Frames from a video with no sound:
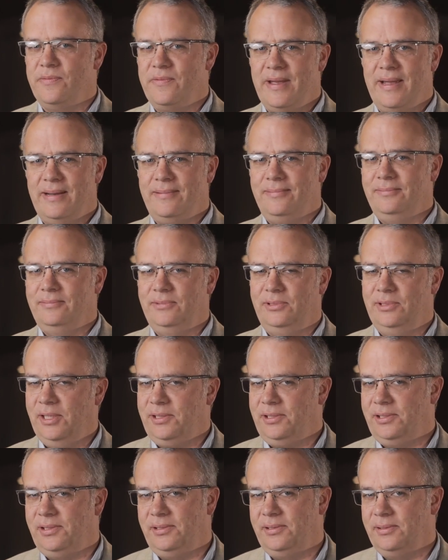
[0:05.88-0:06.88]
that
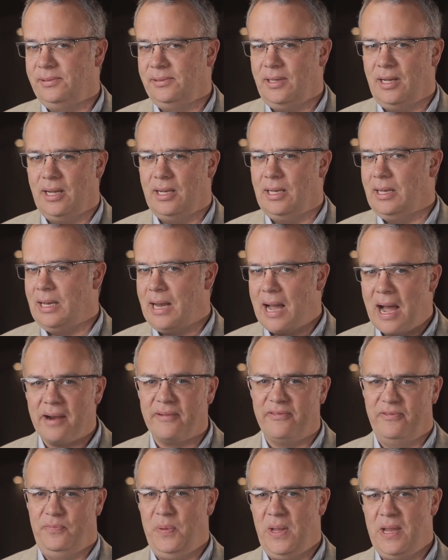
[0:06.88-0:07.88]
just a lot
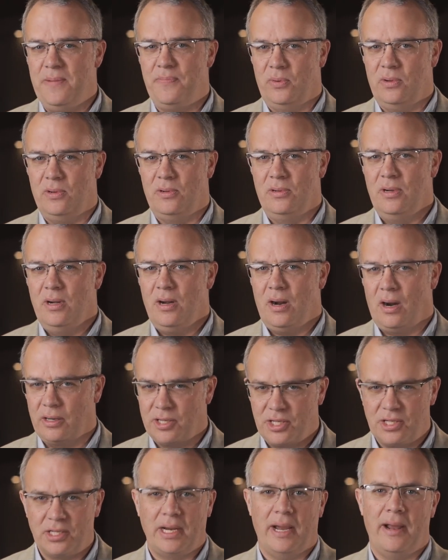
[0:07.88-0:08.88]
of people are
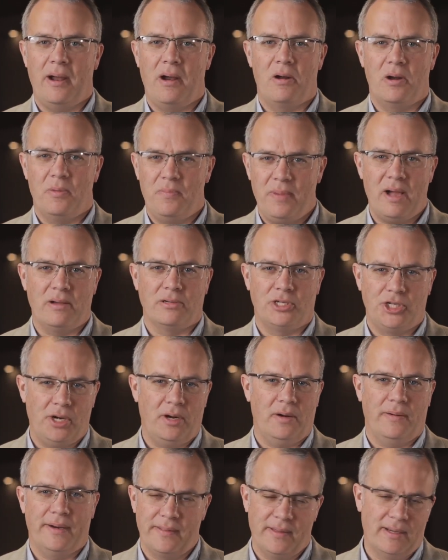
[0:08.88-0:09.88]
scared about
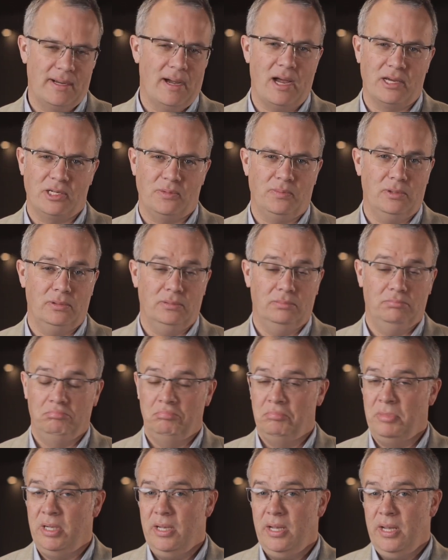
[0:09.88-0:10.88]
sharing the gospel.
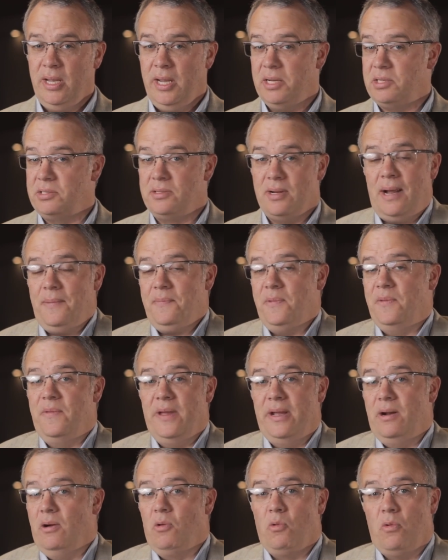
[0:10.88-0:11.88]
It's not that they
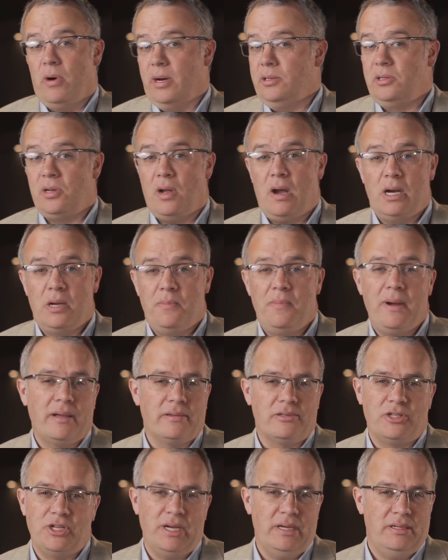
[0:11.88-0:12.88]
don't want to talk about
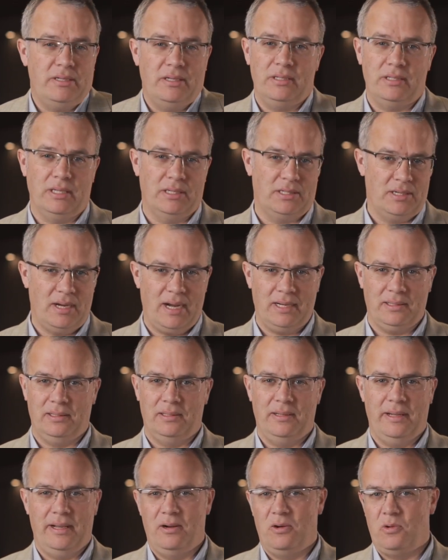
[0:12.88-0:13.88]
Jesus. It's not that
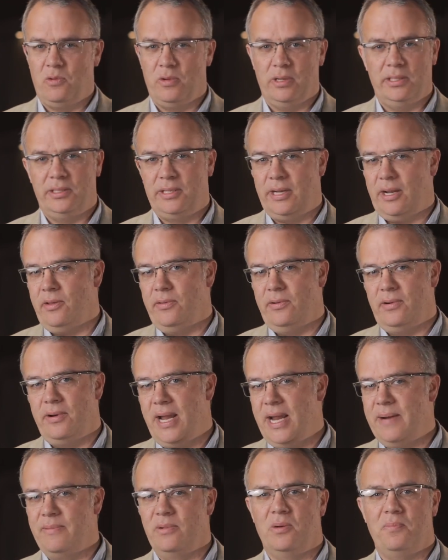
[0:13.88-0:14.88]
they don't want to tell their
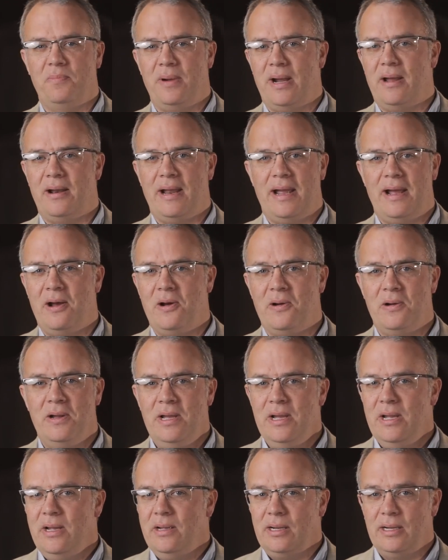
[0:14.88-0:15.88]
neighbor about how
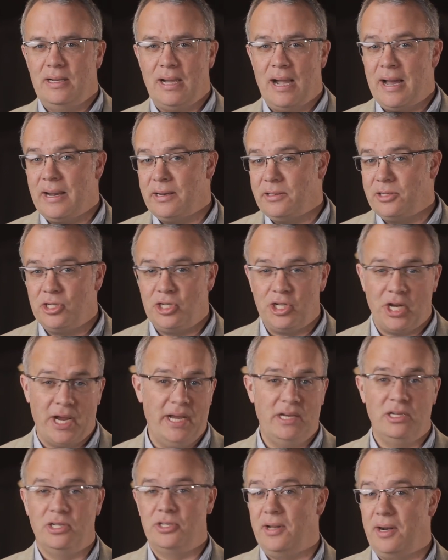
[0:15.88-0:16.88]
God has
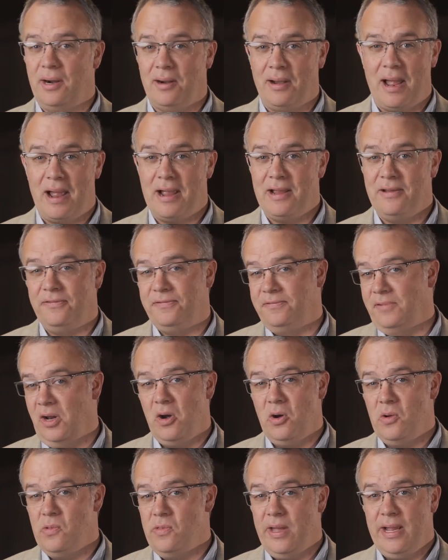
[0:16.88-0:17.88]
changed their life.
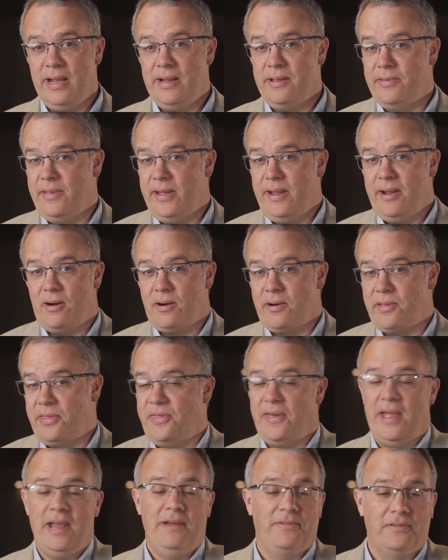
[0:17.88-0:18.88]
No, they, they are
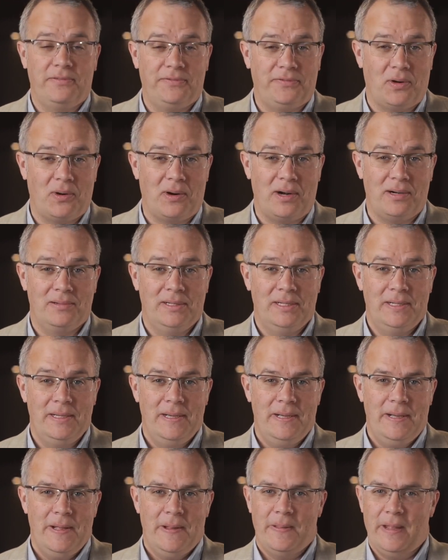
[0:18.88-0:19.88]
thankful for it.
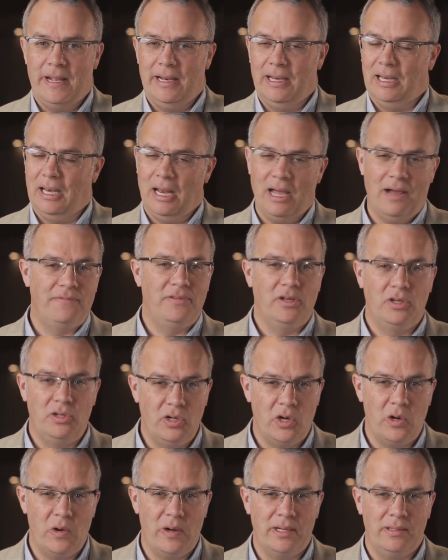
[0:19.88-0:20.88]
They love to
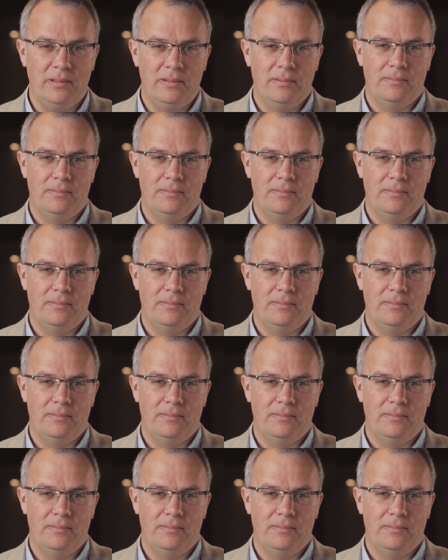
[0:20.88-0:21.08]
do it,